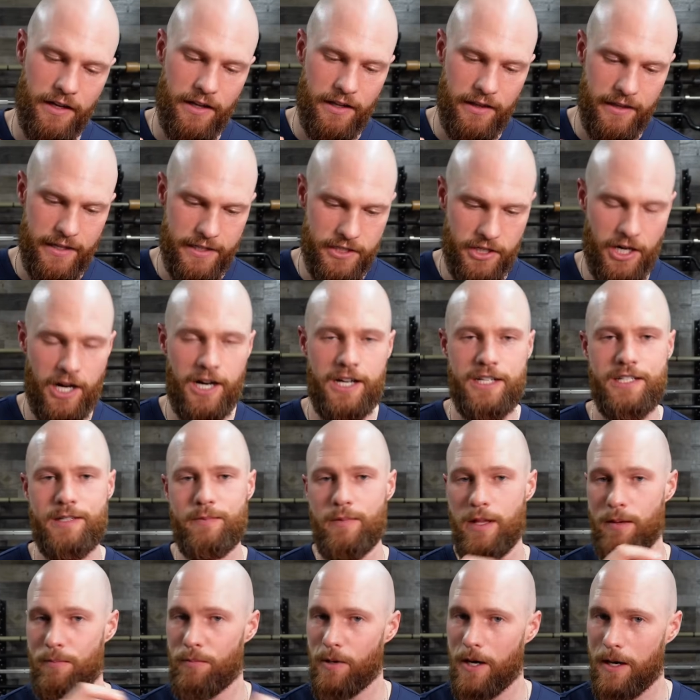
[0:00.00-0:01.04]
That's awesome,
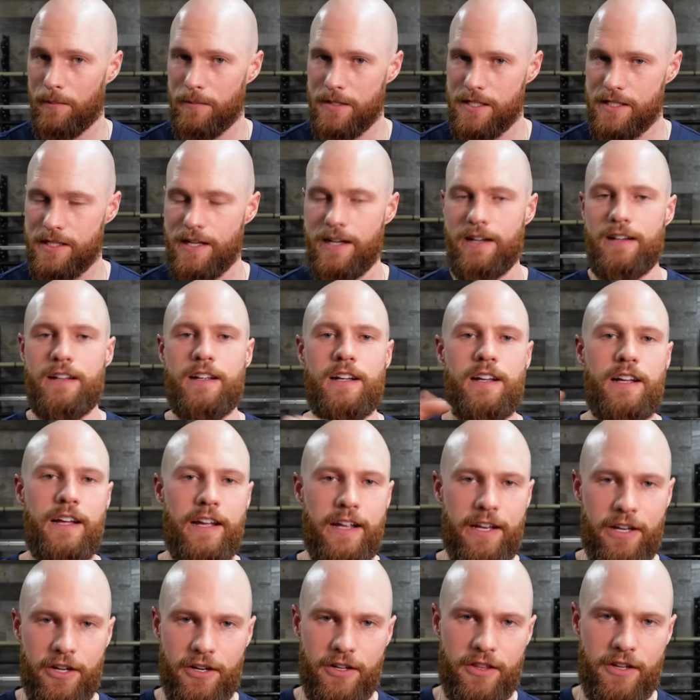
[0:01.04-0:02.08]
they promised that,
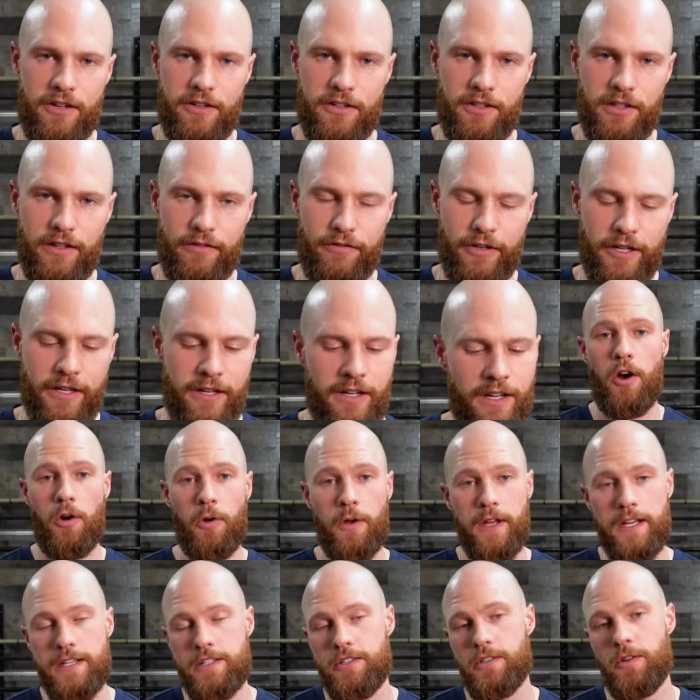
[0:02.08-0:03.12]
and here they're delivering.
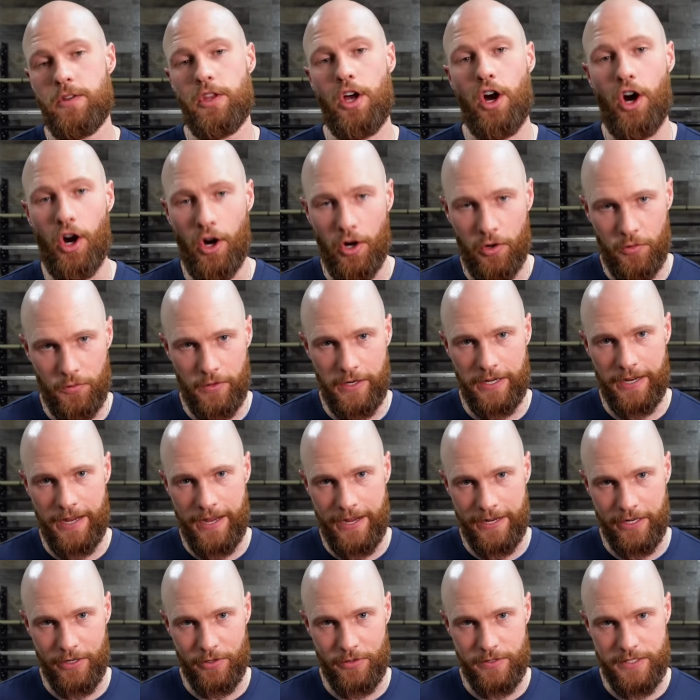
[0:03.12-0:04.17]
Okay, so the heart rate
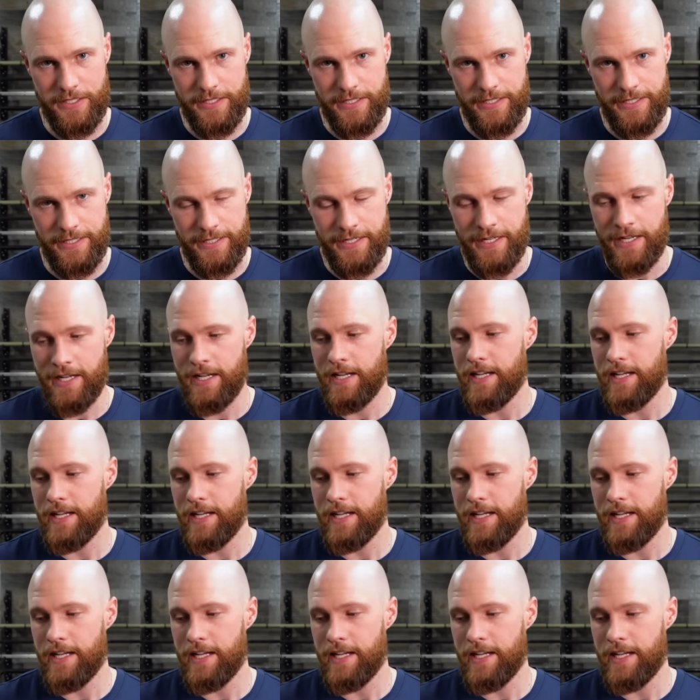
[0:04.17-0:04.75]
accuracy.